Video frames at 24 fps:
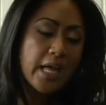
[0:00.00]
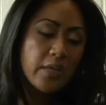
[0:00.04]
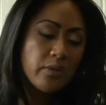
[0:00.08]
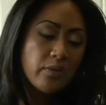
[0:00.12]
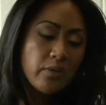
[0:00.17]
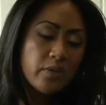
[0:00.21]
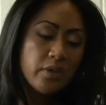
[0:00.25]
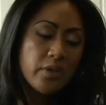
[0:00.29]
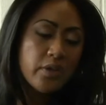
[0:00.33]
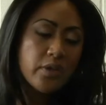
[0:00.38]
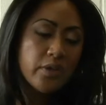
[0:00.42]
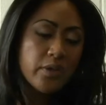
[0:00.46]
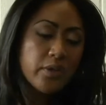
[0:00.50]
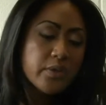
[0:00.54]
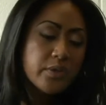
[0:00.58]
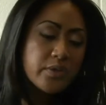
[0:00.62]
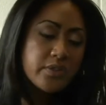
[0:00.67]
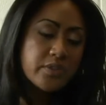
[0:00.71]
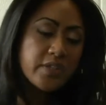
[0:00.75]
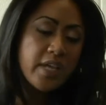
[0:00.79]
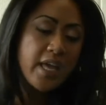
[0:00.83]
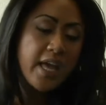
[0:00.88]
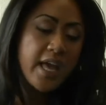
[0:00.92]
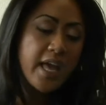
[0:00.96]
Most
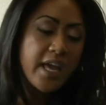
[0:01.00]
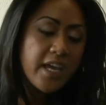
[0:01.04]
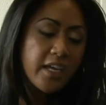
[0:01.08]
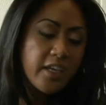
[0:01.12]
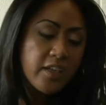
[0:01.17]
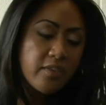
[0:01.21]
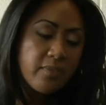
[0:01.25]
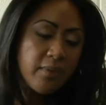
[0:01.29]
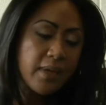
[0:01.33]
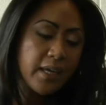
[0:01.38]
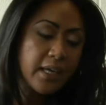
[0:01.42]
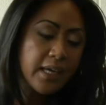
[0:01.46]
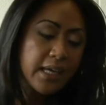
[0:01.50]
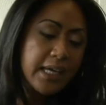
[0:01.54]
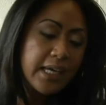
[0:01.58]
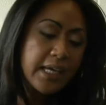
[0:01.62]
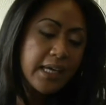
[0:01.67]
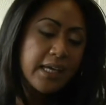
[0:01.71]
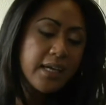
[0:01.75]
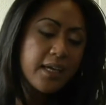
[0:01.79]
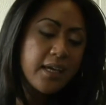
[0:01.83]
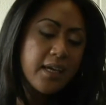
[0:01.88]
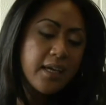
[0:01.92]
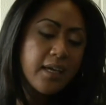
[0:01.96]
definitely, Toi Ora
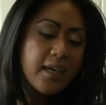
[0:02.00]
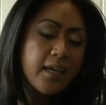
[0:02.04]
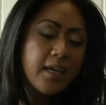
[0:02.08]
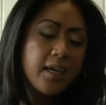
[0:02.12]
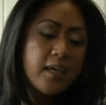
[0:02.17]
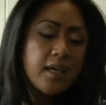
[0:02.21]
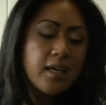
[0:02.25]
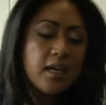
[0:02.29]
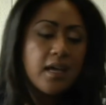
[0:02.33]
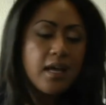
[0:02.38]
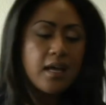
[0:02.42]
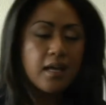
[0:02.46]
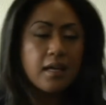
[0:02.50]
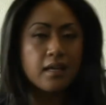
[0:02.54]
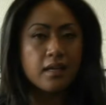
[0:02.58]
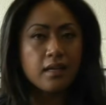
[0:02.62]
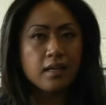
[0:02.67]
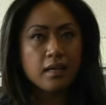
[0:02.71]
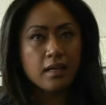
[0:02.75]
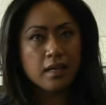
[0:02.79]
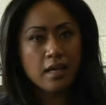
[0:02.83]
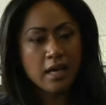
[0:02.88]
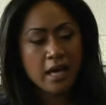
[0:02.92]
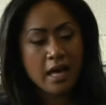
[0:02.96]
has opened up some
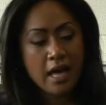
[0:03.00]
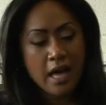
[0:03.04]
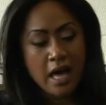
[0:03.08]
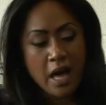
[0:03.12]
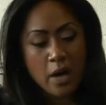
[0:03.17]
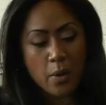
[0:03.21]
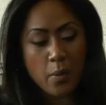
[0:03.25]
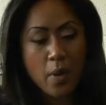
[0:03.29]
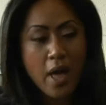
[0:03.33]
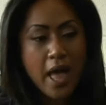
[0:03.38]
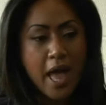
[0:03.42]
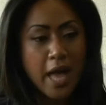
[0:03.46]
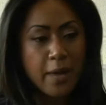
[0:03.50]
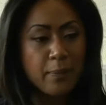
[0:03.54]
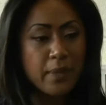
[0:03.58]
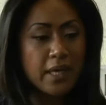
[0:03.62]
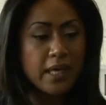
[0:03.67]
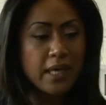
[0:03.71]
opportunities for me,